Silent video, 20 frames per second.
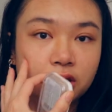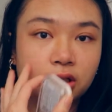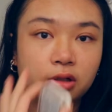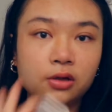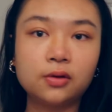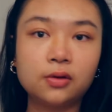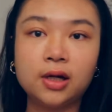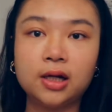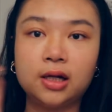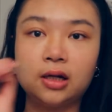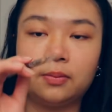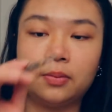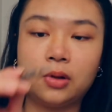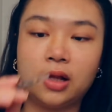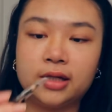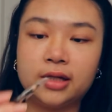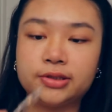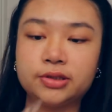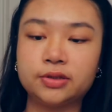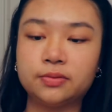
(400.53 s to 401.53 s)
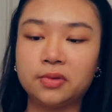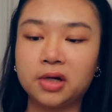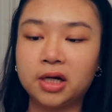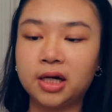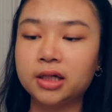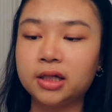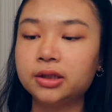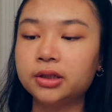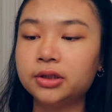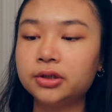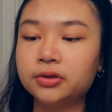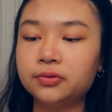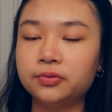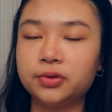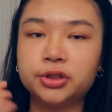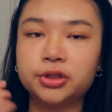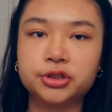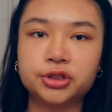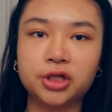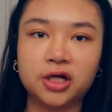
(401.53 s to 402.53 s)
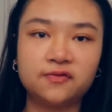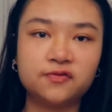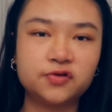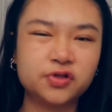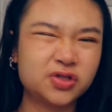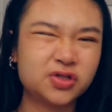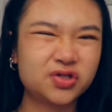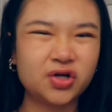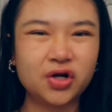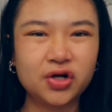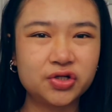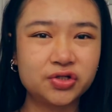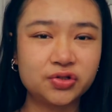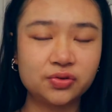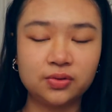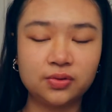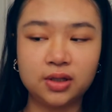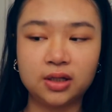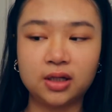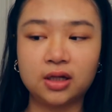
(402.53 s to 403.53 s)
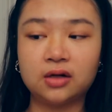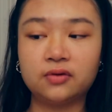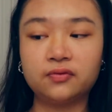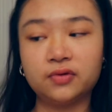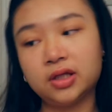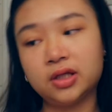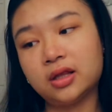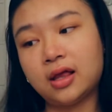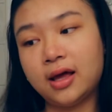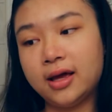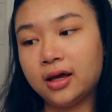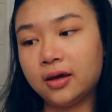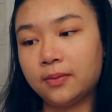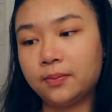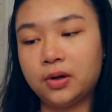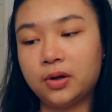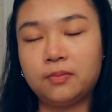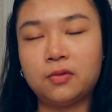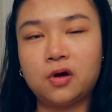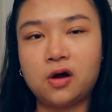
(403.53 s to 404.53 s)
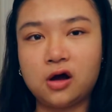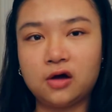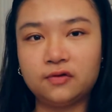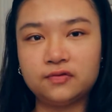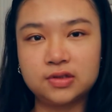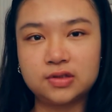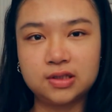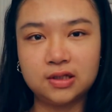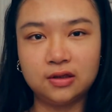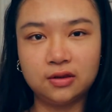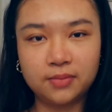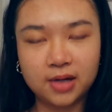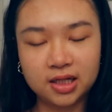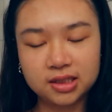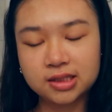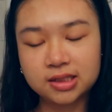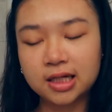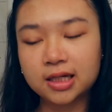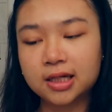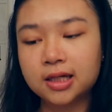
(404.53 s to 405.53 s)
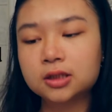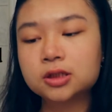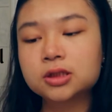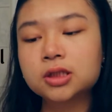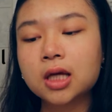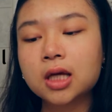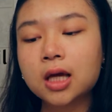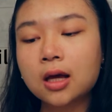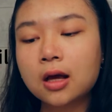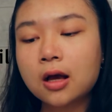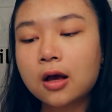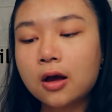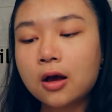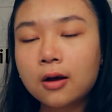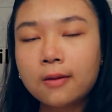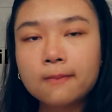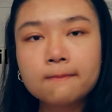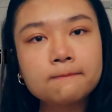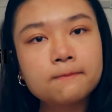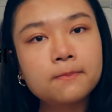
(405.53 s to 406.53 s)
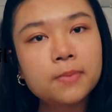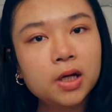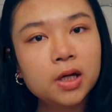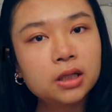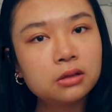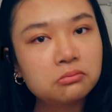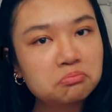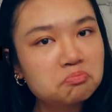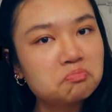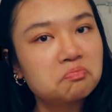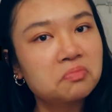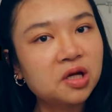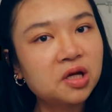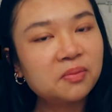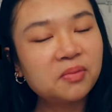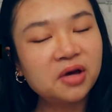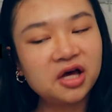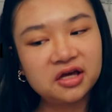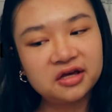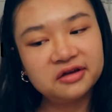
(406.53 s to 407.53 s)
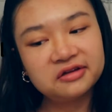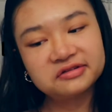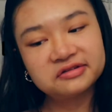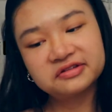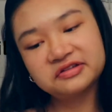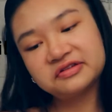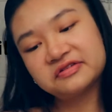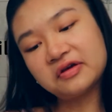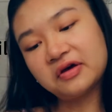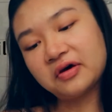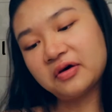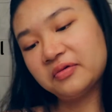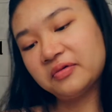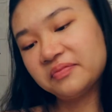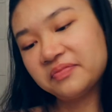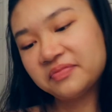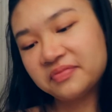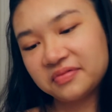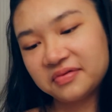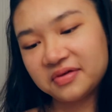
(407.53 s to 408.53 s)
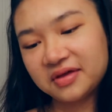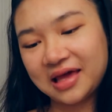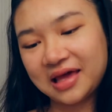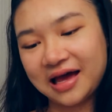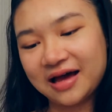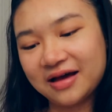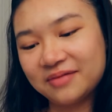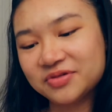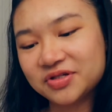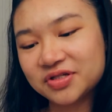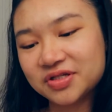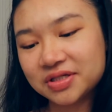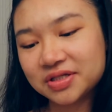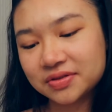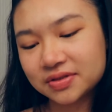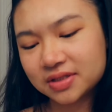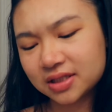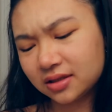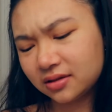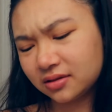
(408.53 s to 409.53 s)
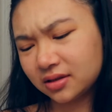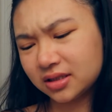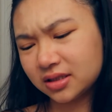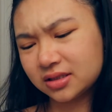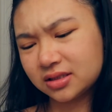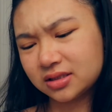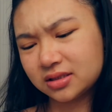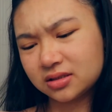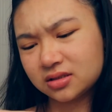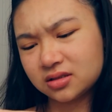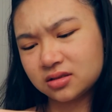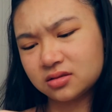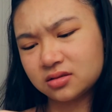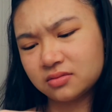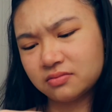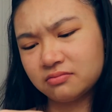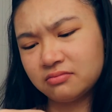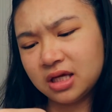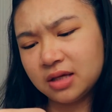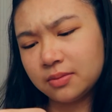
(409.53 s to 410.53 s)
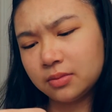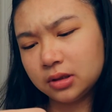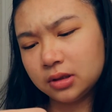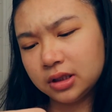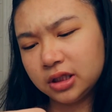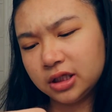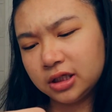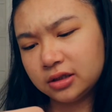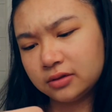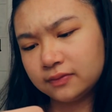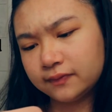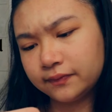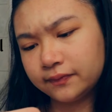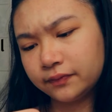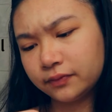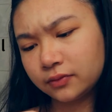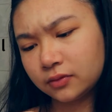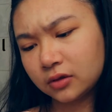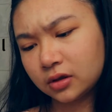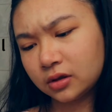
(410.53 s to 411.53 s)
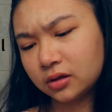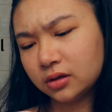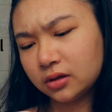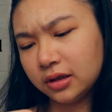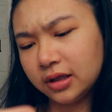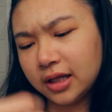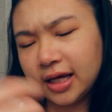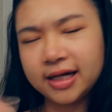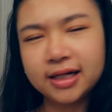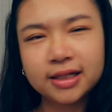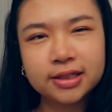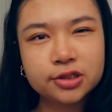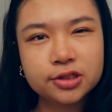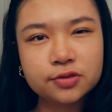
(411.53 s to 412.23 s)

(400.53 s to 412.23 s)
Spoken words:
just gonna go ahead and apply some eyeliner, which I've just started doing and I really like, but I'm not obviously the best at it, but I'm aight. So yeah, I'm just using this Maybelline Line